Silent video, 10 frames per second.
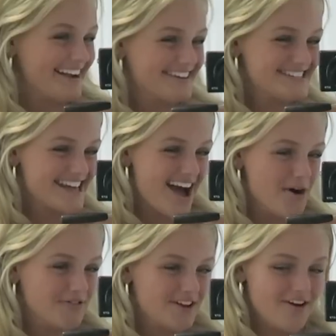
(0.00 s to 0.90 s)
Here's the
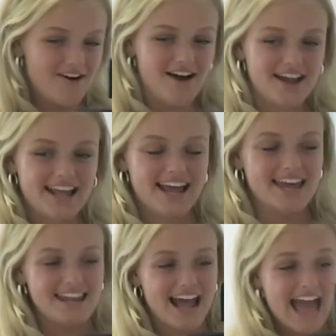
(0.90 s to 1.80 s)
outfit on,
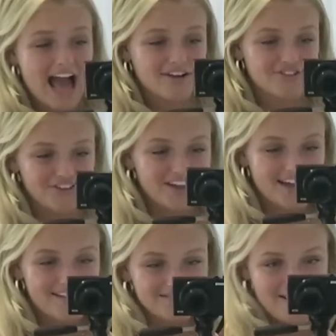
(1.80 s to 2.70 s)
and I actually
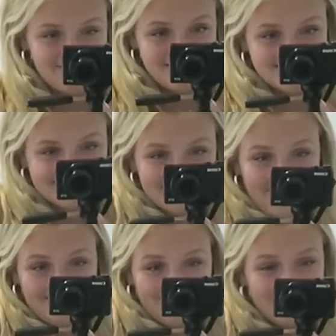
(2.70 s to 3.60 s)
love this
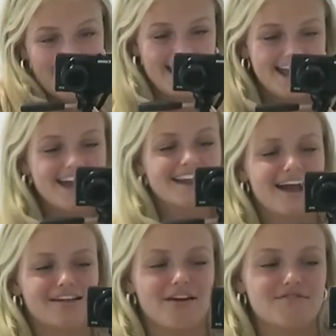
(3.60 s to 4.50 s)
together, and
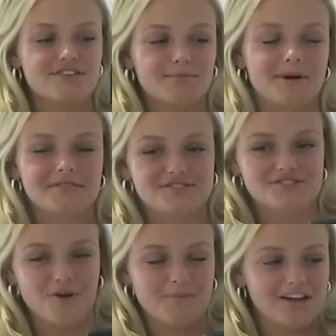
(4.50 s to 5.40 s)
I love this belt
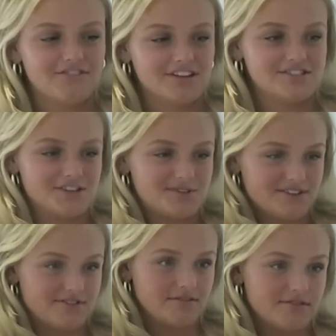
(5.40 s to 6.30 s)
so much. It's so
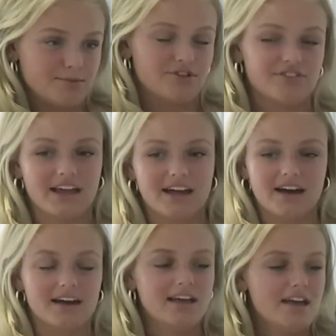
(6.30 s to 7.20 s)
different from just like
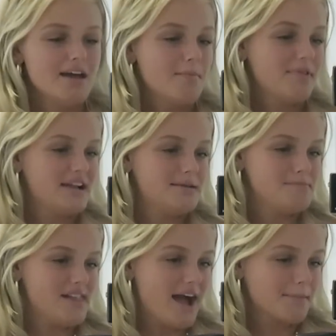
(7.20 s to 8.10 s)
a plain
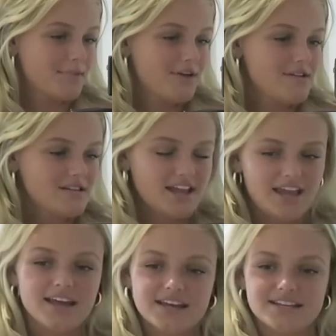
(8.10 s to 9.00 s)
black belt,
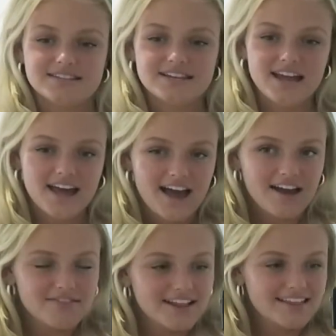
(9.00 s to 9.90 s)
and
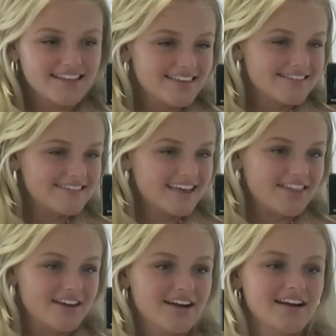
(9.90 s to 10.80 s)
I really like this
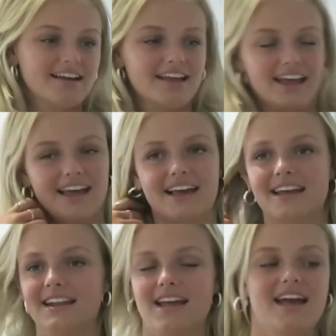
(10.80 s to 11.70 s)
together,
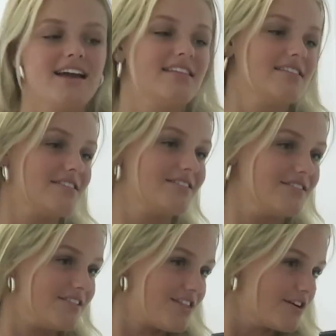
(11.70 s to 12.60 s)
and I think this
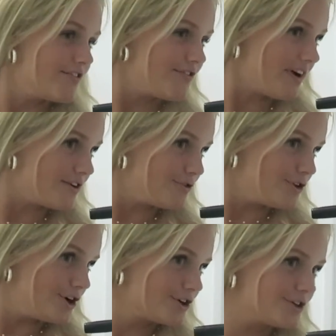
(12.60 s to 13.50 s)
is the final
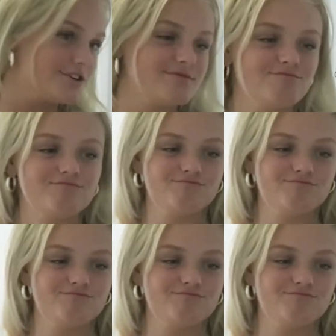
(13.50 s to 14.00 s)
look.